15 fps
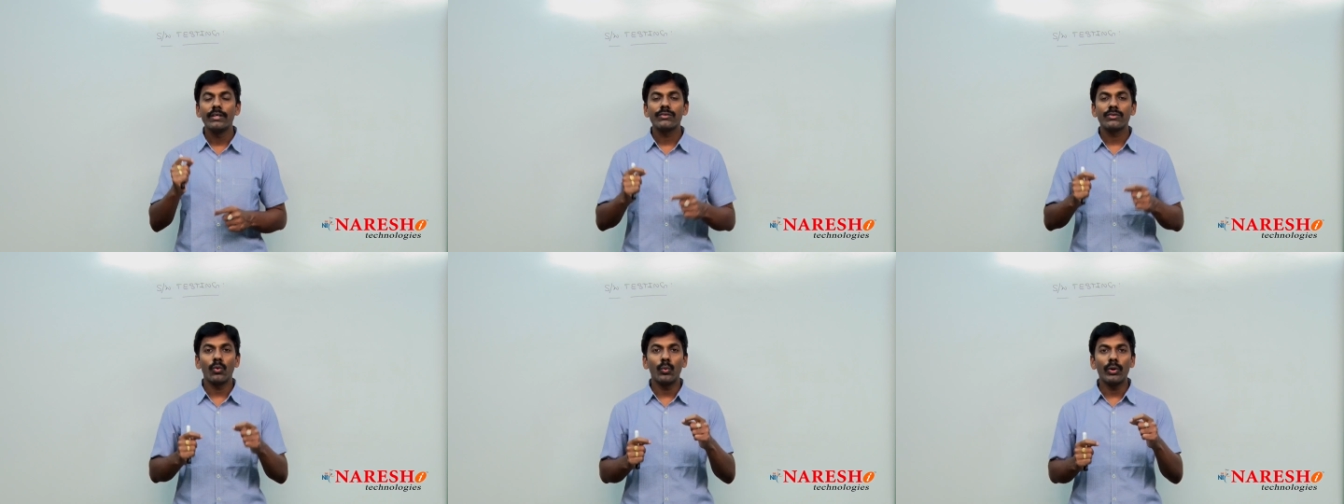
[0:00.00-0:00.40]

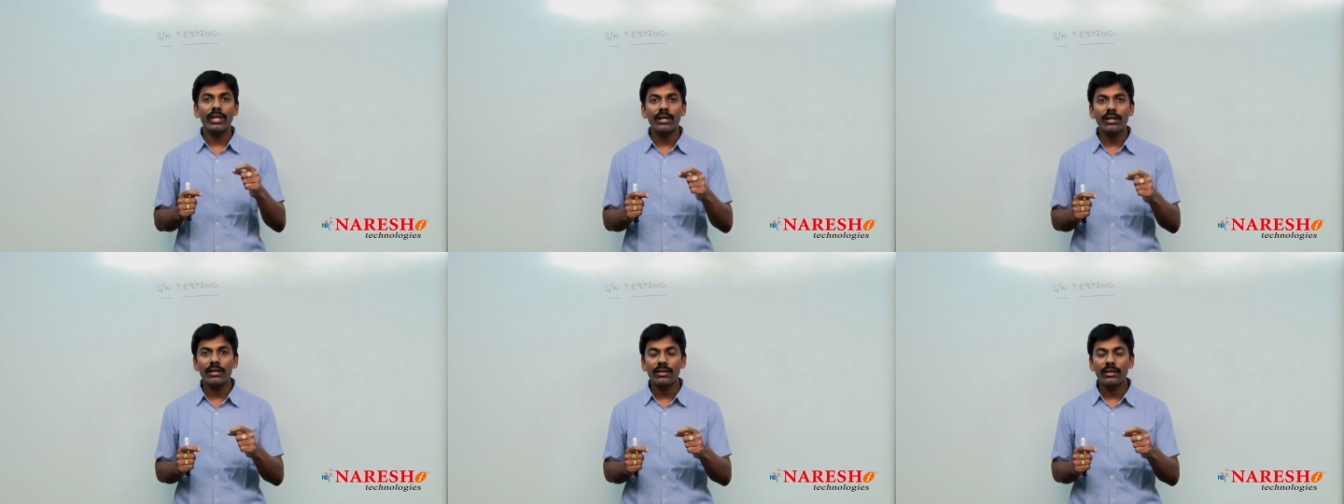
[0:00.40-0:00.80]
So,
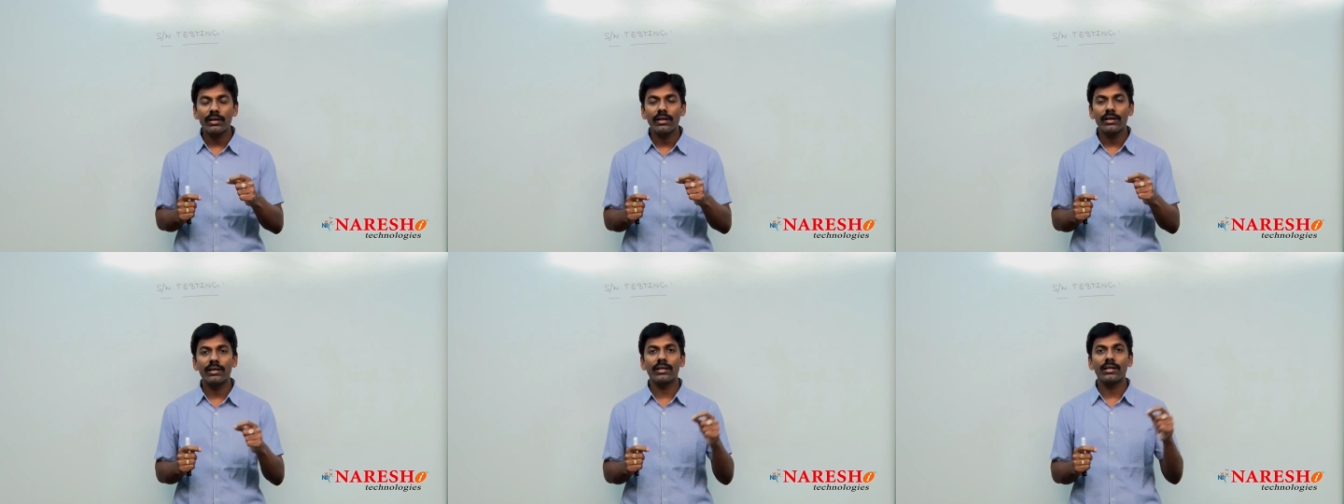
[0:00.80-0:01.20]
we are
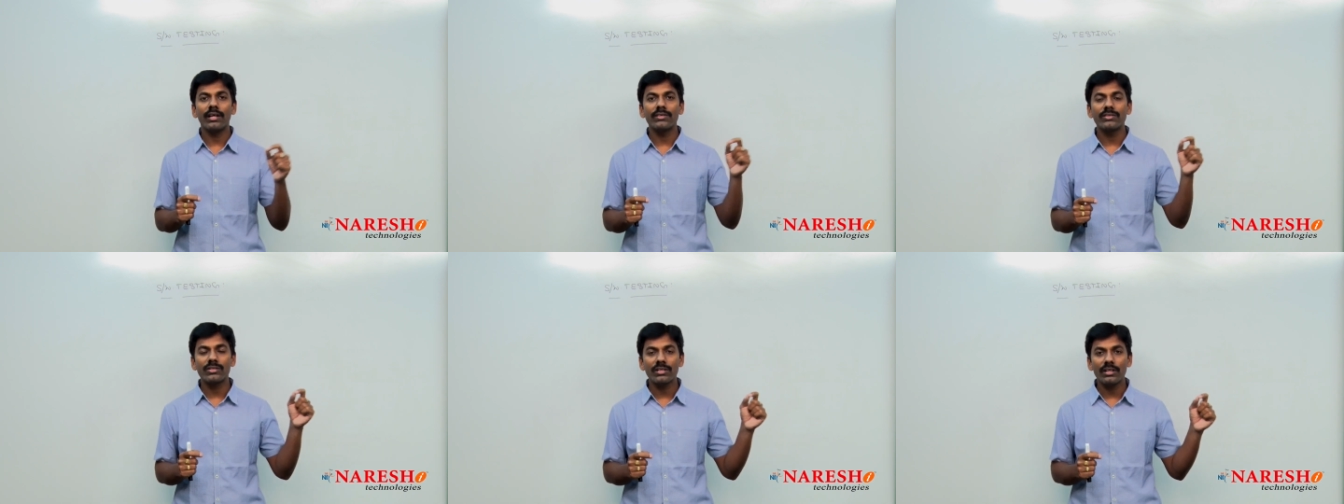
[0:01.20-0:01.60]

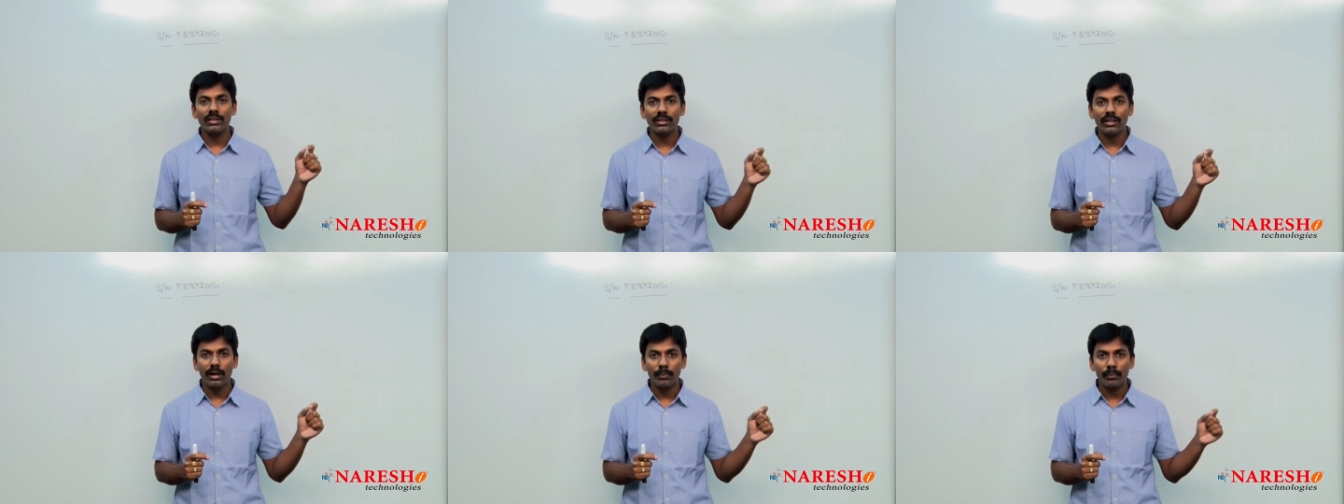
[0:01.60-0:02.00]

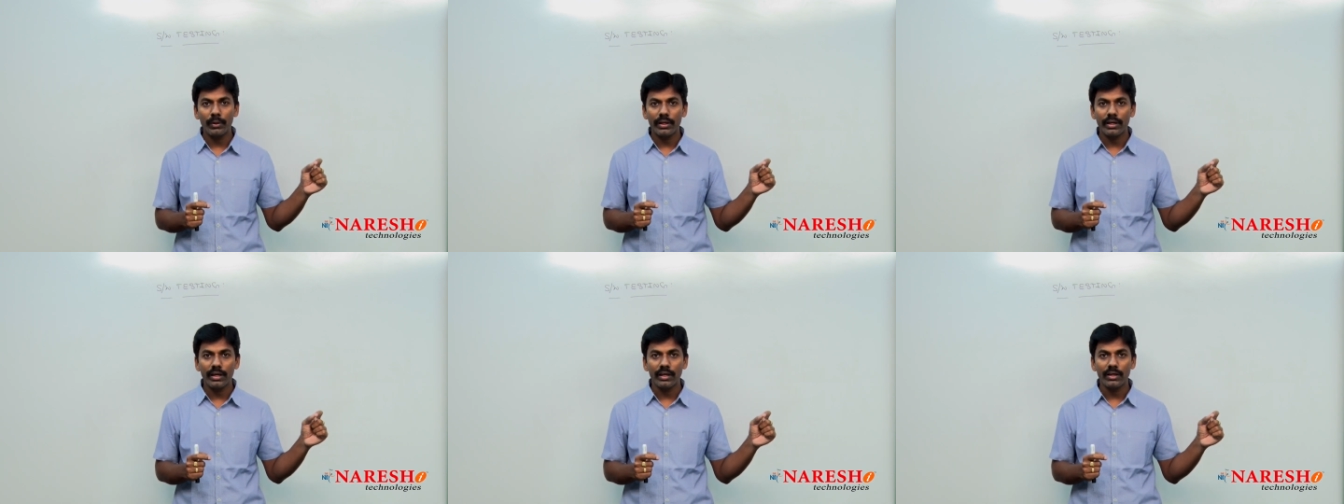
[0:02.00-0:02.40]
testing the
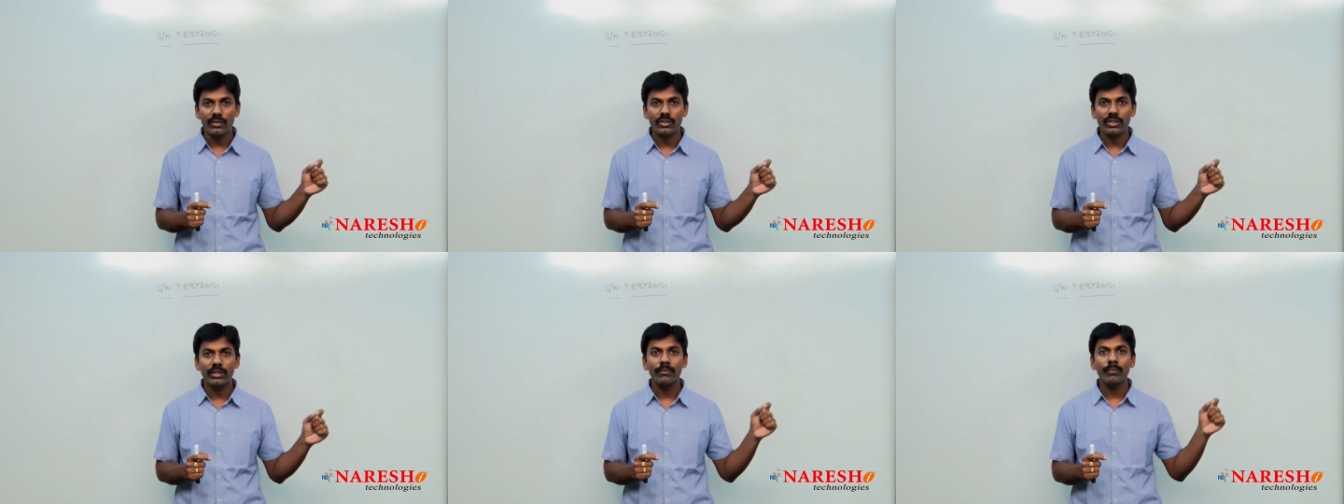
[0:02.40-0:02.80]

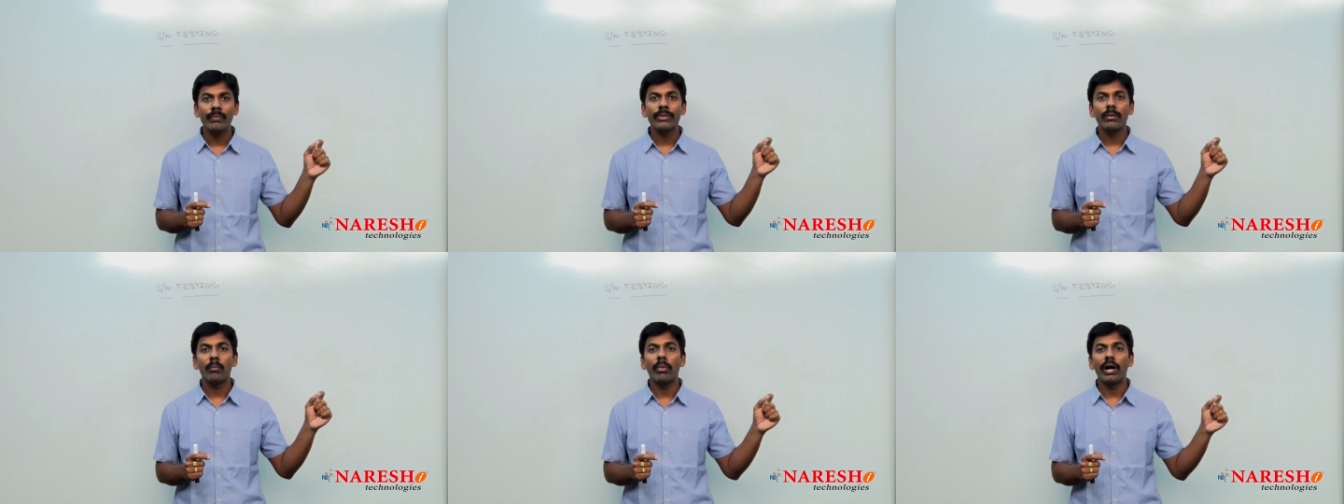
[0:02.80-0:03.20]
application
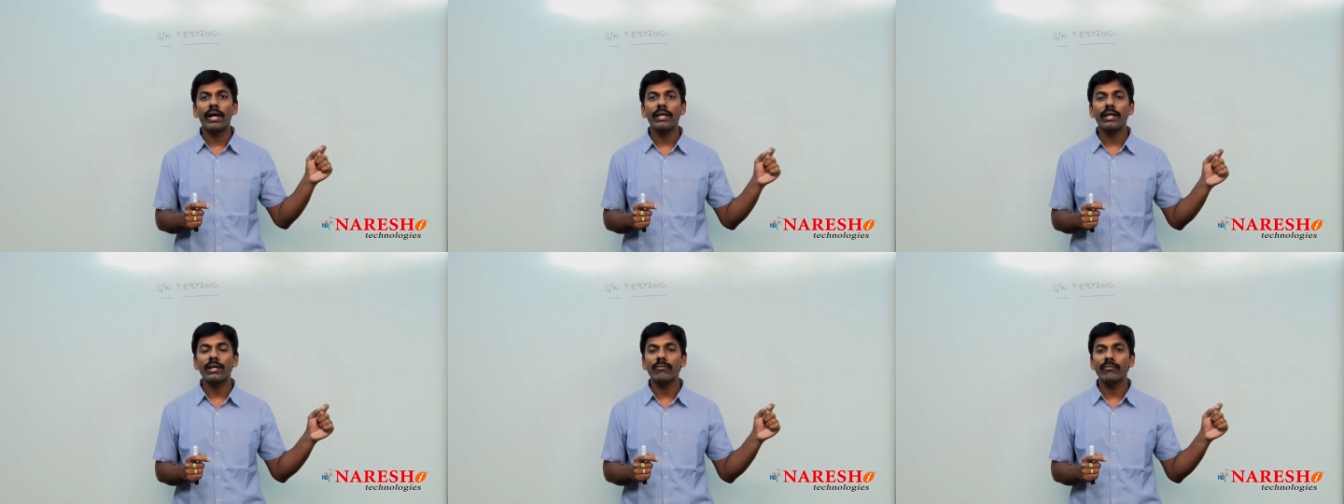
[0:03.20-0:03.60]

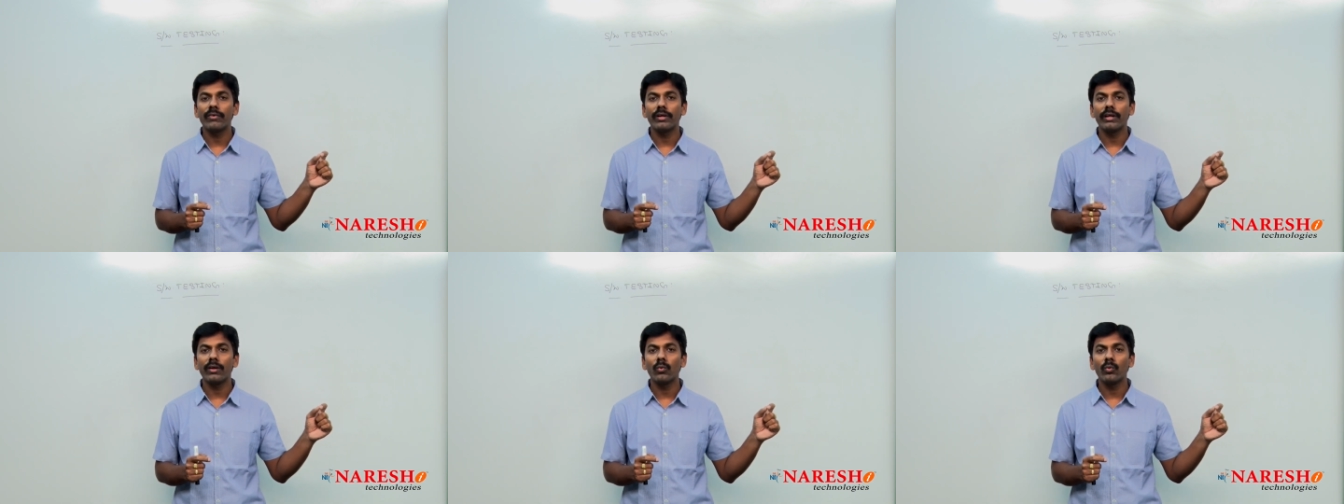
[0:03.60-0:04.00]
by
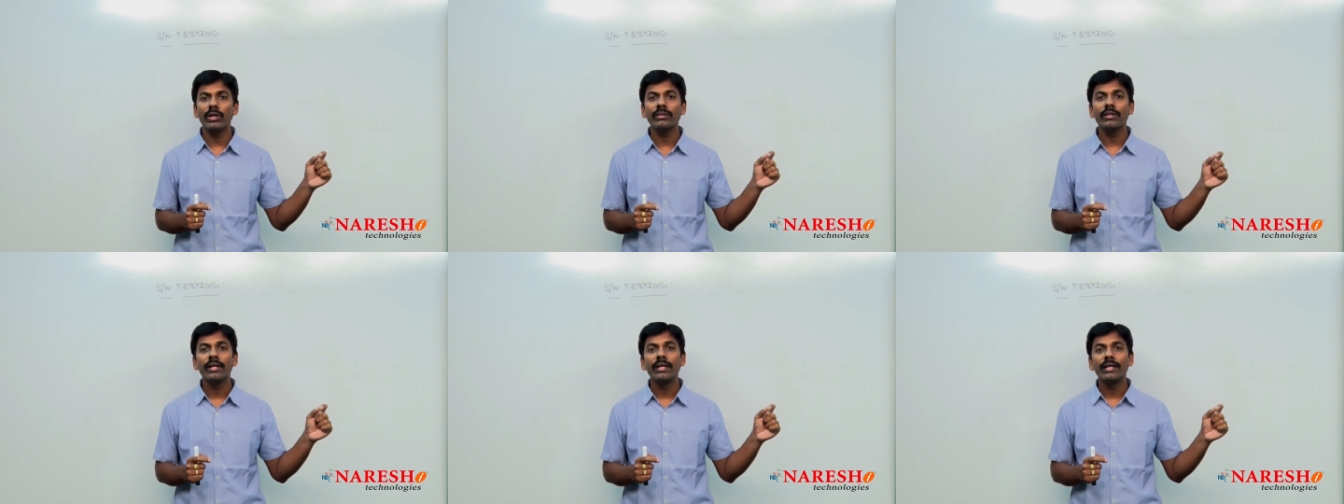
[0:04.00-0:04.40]
referring
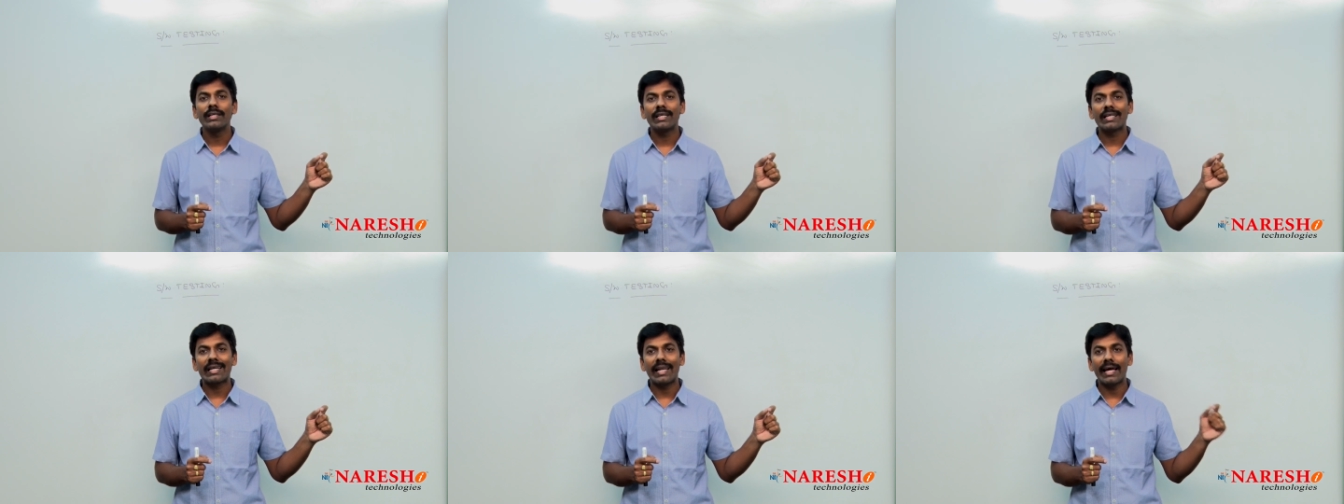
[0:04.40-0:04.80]
with
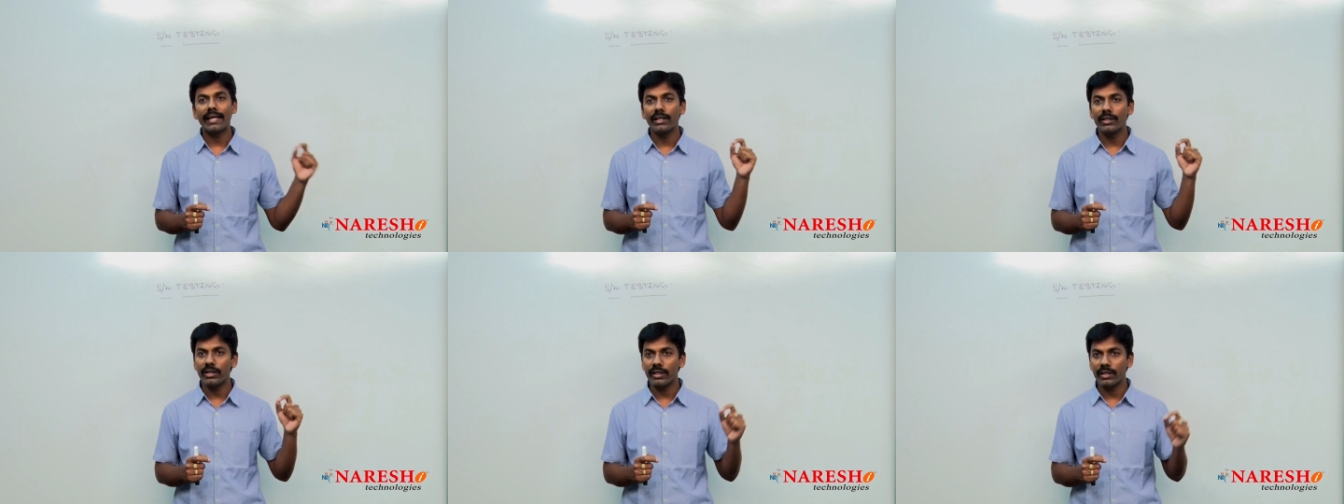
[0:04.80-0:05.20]

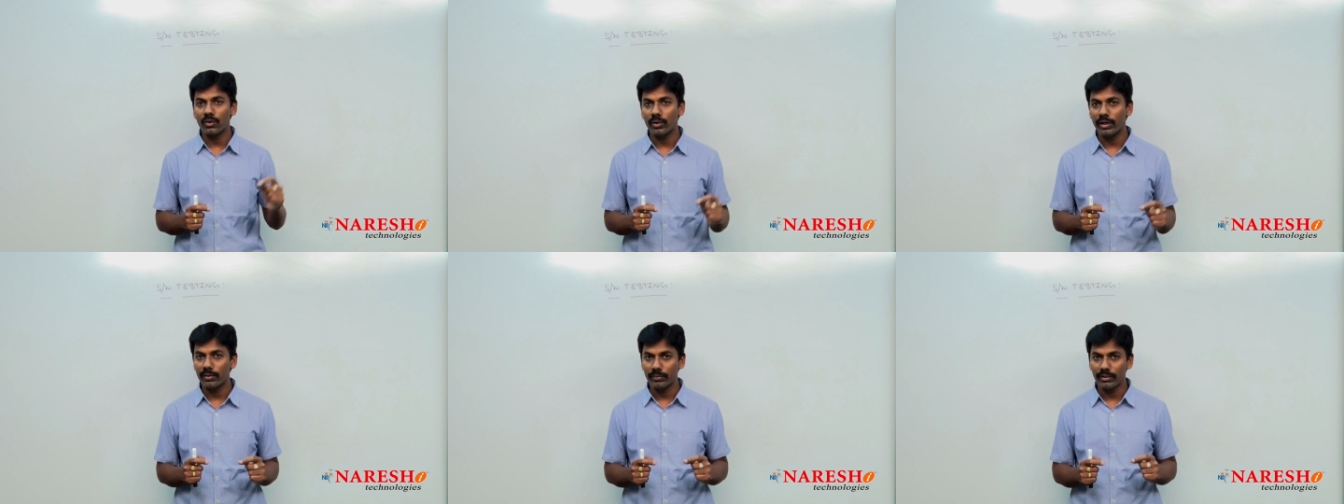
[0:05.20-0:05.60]
client
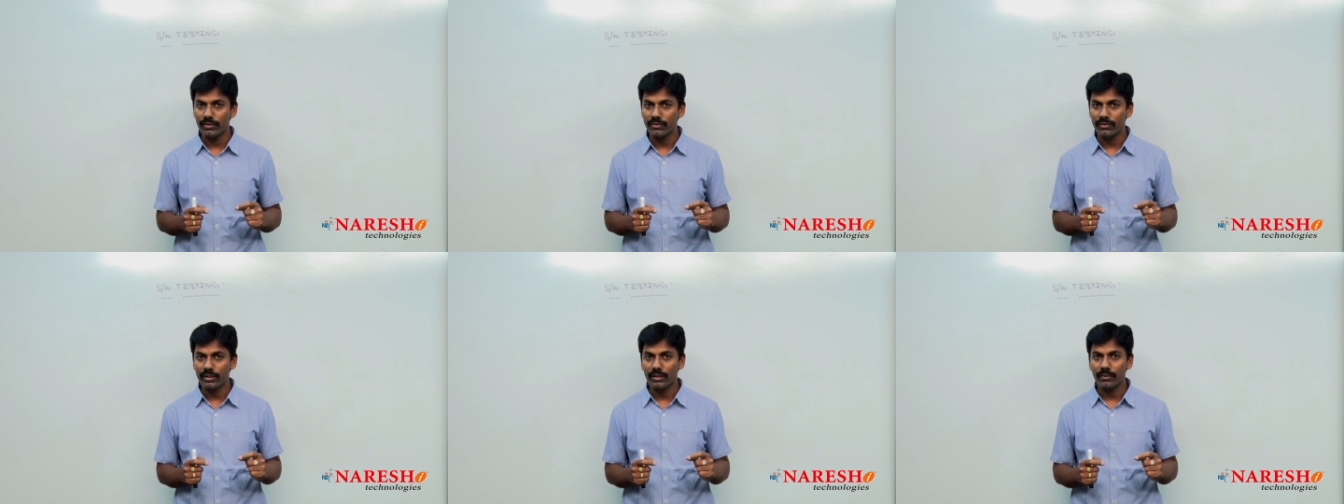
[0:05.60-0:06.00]

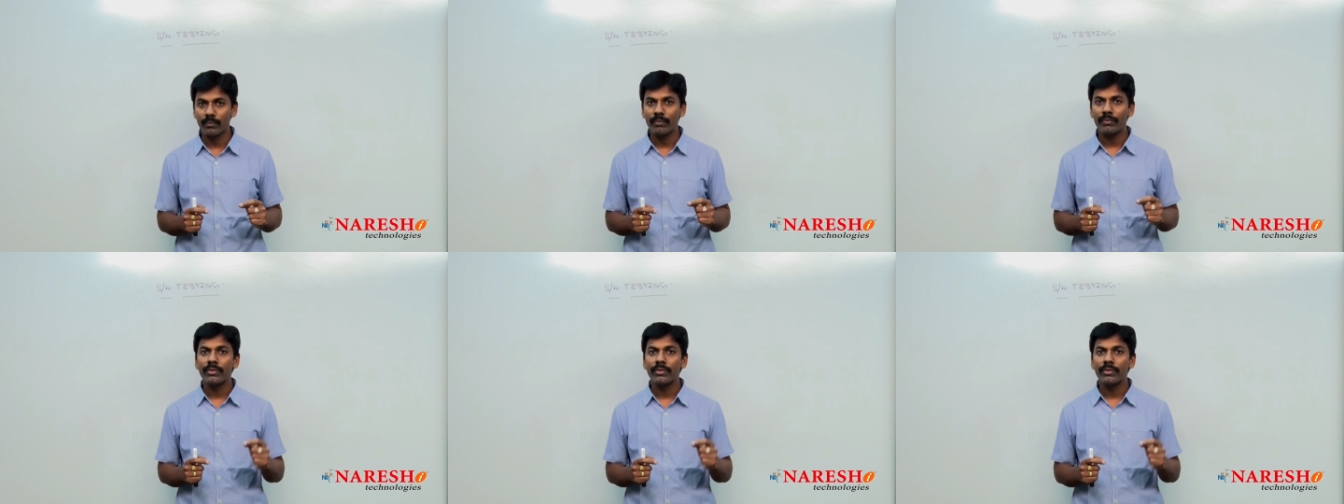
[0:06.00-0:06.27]
requirements here.